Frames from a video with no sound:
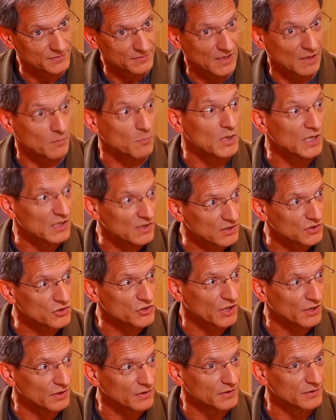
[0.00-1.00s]
they meet each
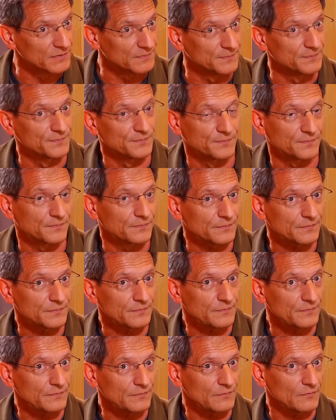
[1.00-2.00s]
other.
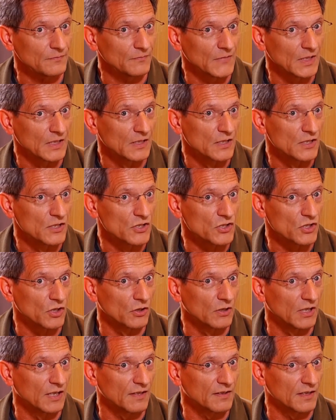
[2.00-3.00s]
So
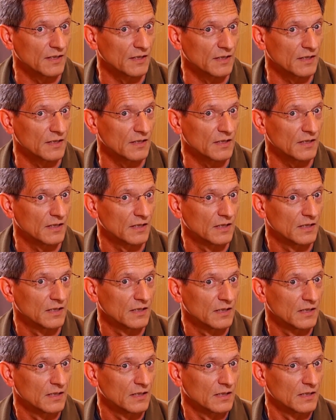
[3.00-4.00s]
I think
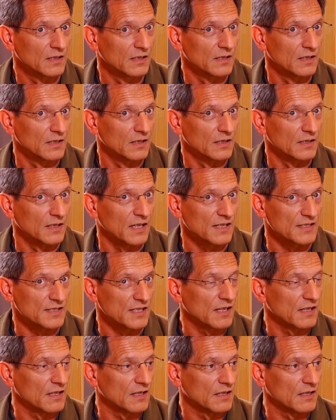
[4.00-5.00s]
that's
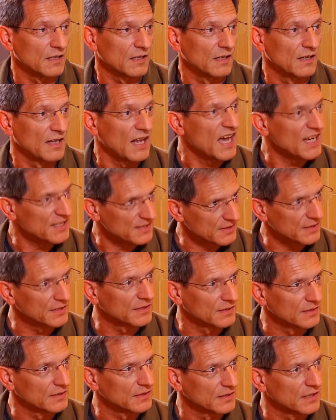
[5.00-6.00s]
a
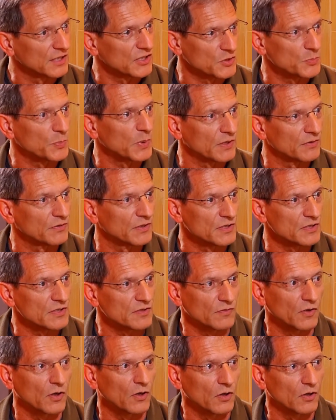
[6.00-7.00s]
lasting experience
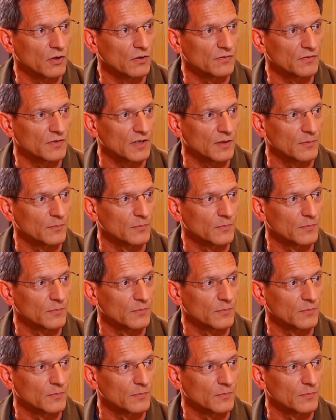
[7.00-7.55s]
for all of them.